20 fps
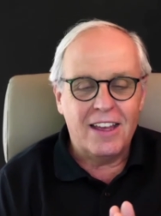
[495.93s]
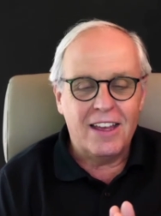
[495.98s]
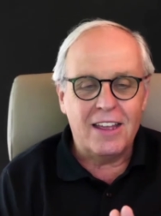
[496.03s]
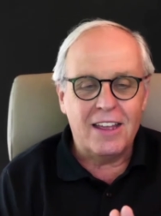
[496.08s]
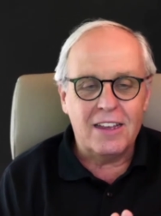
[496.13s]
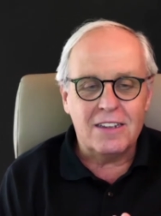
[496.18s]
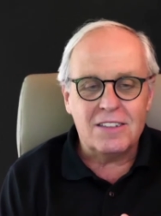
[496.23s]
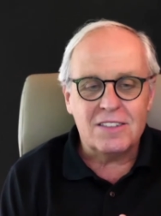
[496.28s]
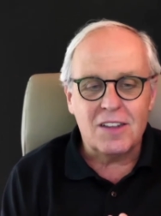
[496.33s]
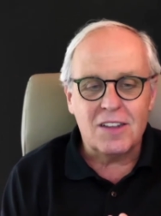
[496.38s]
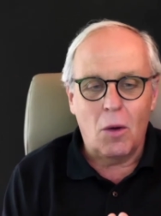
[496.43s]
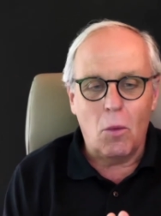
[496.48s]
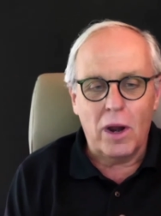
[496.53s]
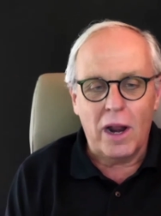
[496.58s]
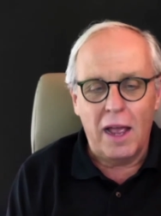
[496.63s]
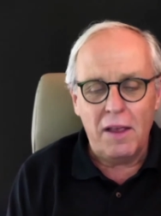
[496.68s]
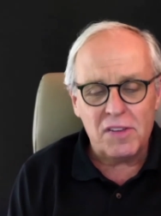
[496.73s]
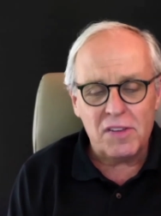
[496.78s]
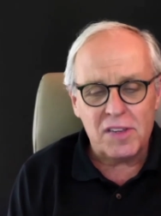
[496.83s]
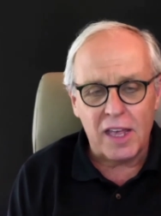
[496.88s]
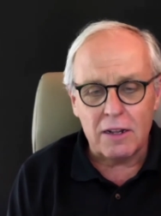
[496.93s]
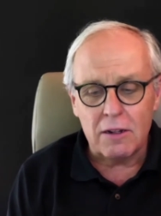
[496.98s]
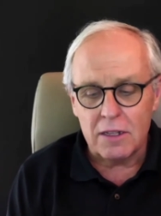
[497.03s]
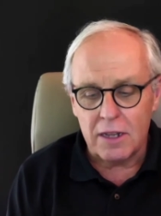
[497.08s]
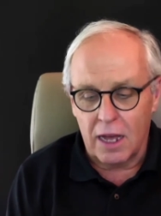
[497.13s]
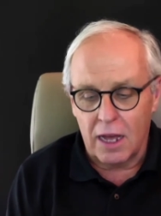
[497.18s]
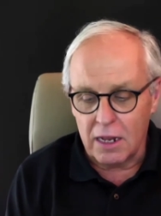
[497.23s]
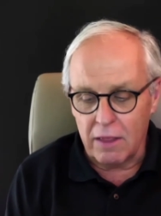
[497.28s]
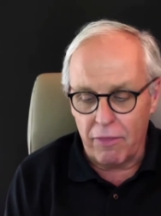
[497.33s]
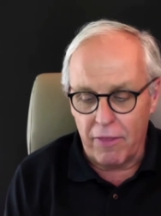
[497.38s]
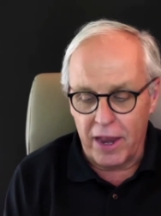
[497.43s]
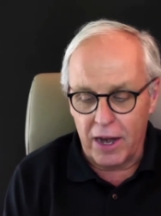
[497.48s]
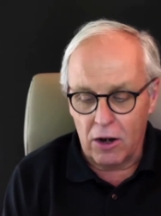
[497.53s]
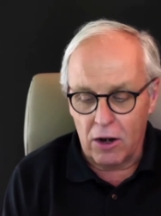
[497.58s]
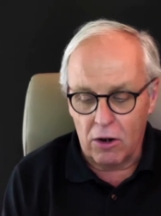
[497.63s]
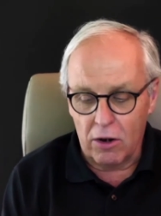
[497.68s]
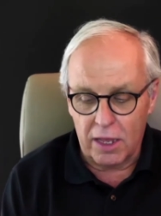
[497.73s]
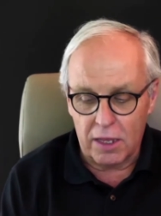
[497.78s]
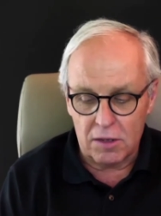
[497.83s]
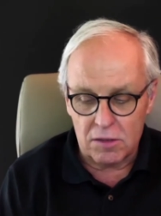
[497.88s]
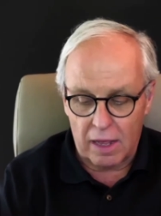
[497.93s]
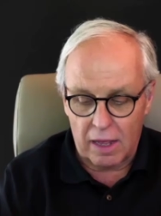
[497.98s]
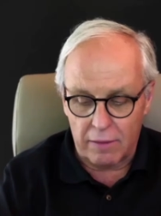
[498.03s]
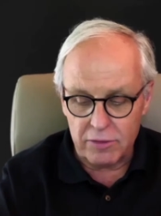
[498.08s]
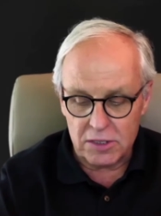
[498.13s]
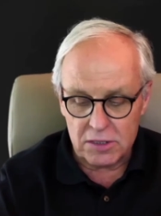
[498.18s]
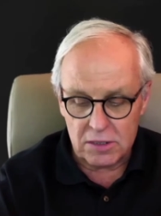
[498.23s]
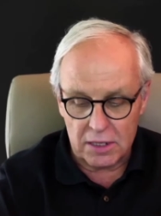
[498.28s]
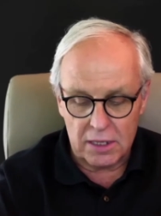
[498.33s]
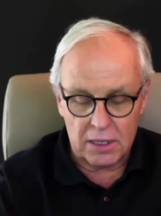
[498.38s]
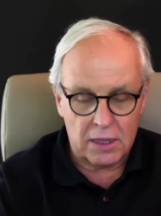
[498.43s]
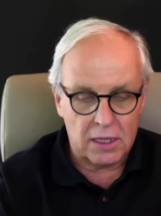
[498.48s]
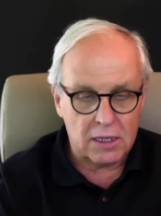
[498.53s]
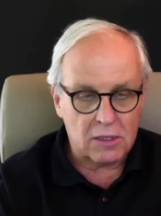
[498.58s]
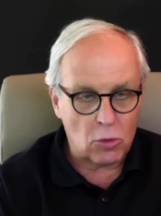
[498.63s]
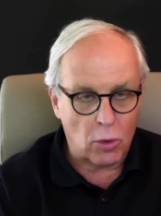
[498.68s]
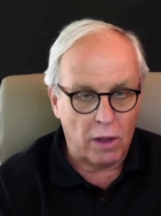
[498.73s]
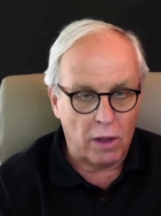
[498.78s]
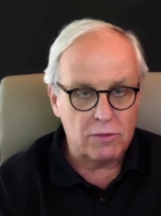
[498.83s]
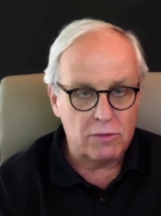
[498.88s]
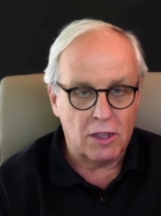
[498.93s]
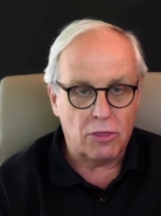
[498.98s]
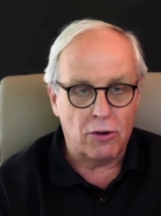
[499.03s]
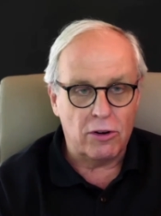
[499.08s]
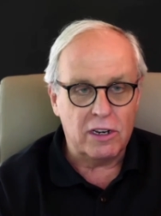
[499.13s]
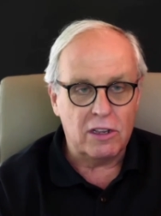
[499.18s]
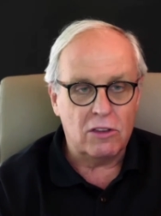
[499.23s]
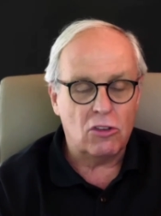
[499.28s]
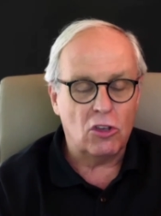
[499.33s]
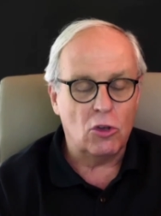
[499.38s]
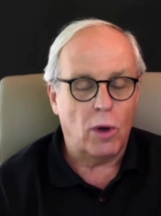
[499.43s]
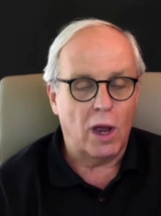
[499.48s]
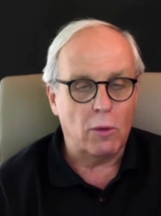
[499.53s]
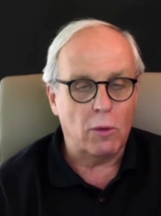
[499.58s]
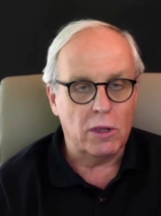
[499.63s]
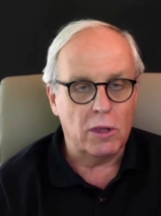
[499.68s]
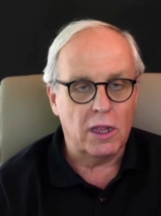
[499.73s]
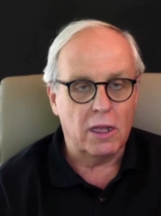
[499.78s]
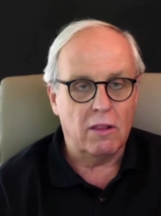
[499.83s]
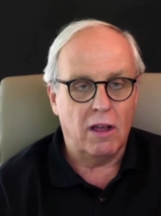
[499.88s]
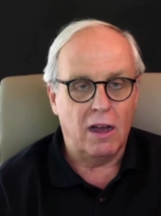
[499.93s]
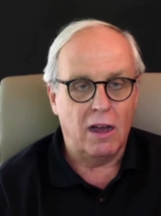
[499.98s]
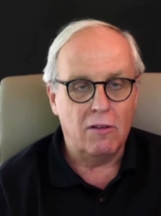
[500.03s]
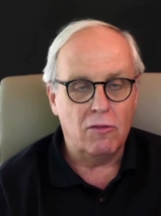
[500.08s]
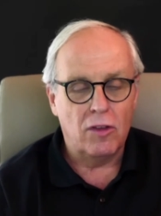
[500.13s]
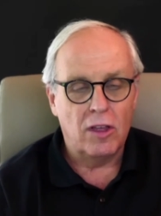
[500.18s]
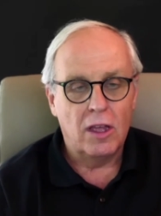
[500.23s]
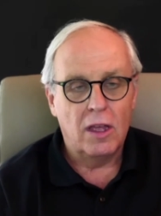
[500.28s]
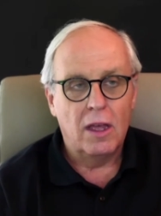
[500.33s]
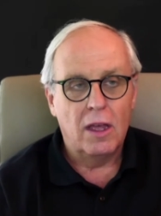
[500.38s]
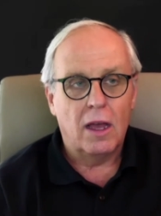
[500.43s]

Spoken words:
And so what I've settled on in there is obviously the 12 to 32 I really love.